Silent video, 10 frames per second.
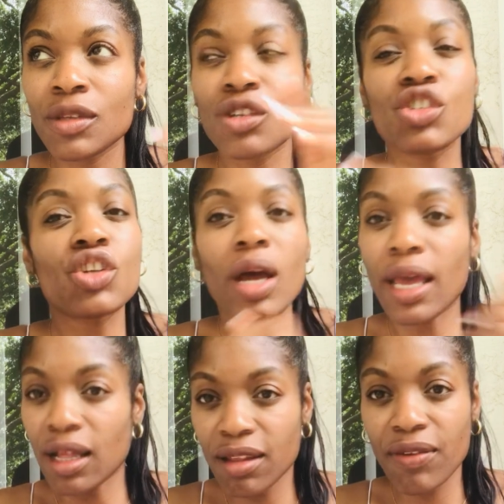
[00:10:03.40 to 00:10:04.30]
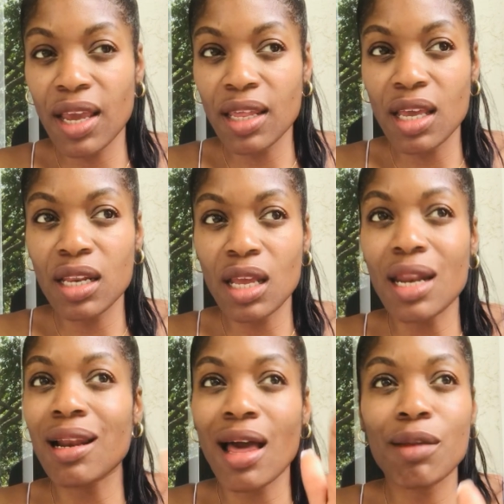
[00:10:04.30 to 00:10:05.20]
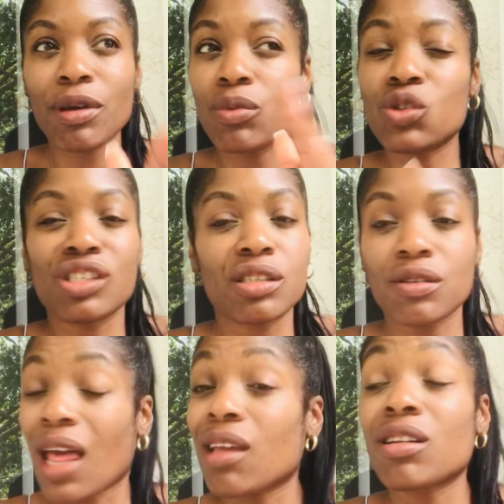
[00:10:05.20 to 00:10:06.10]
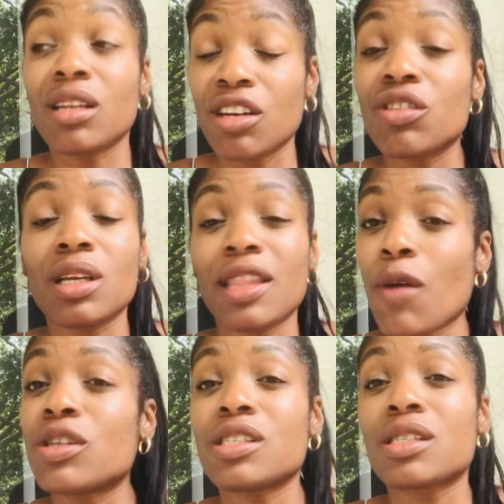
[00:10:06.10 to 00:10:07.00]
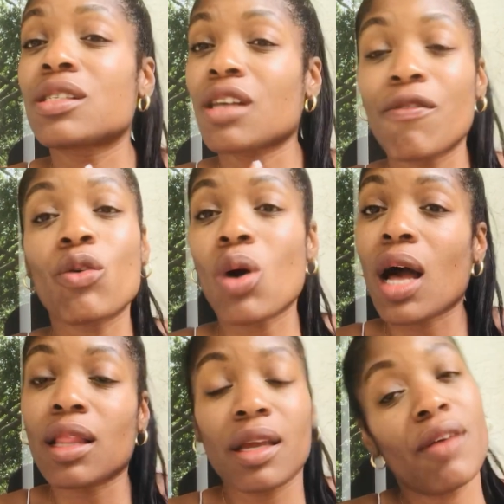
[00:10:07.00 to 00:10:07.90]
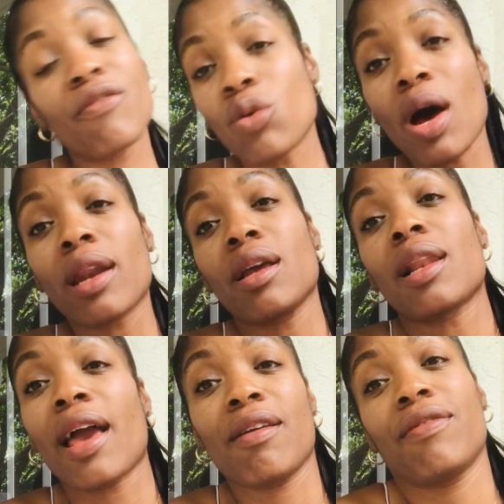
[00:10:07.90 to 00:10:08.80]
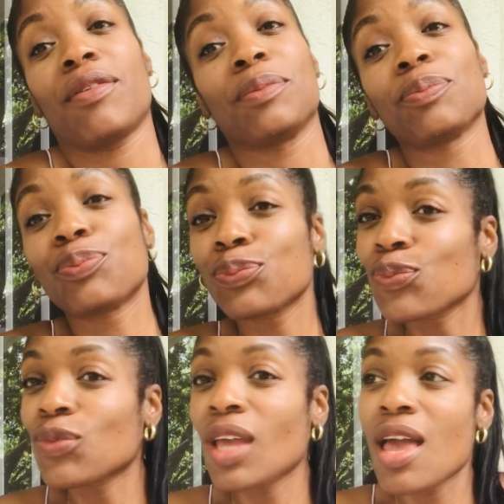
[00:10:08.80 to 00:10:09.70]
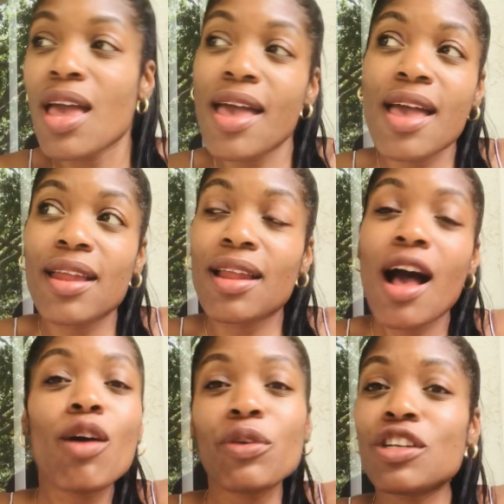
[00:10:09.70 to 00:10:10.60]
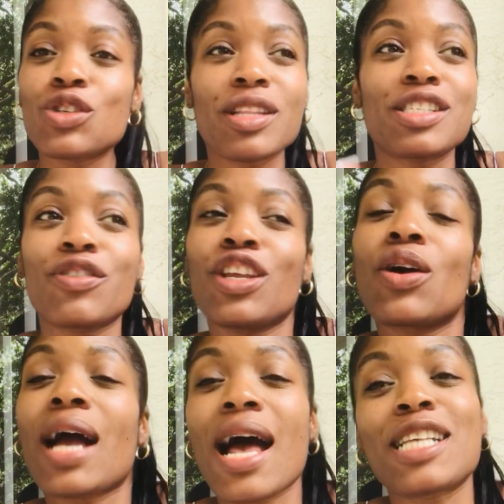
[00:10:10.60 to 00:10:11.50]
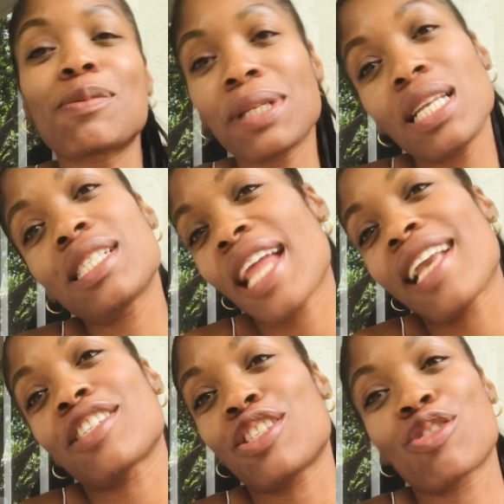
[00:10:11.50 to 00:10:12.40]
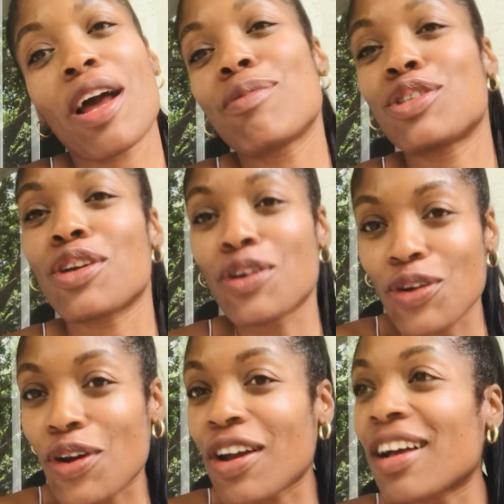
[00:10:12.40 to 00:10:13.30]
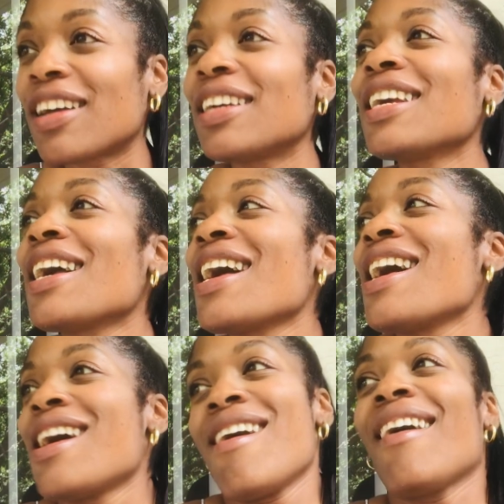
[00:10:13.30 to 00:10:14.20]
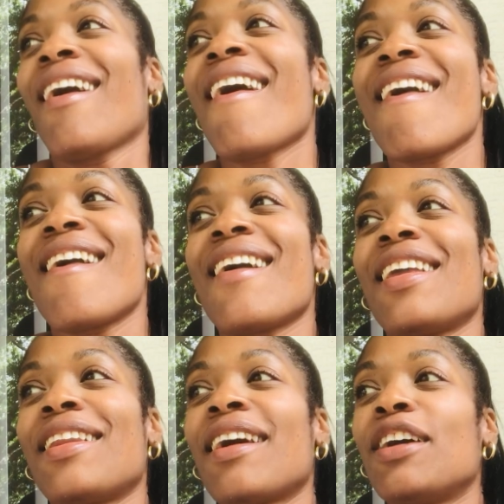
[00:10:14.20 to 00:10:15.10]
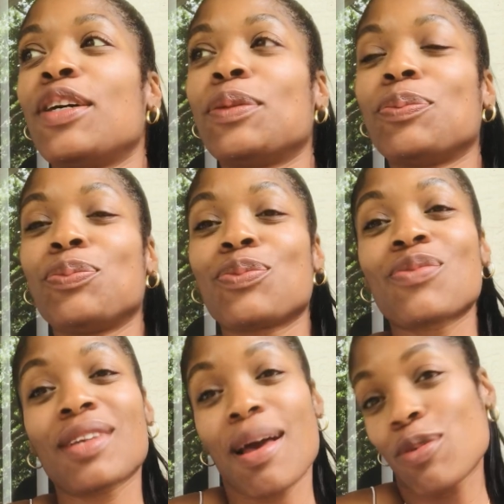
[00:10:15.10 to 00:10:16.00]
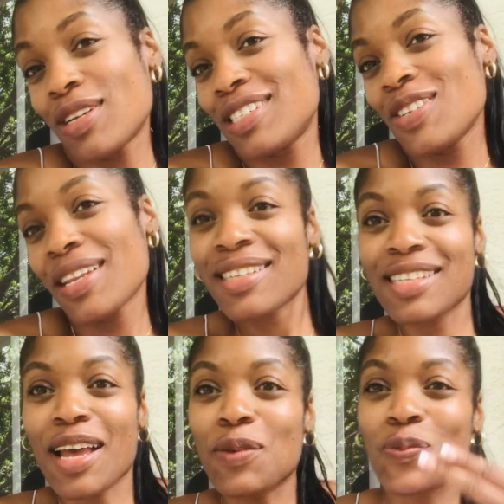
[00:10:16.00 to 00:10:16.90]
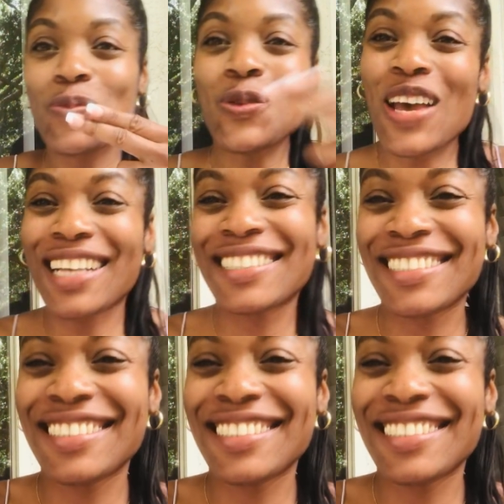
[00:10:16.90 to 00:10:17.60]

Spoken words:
you start elevating, and a lot of people just like literally they would just fall out of your life. And I hope you enjoyed this video, guys. Please like and subscribe to your girl, and I'm gonna see you next time. Mwah.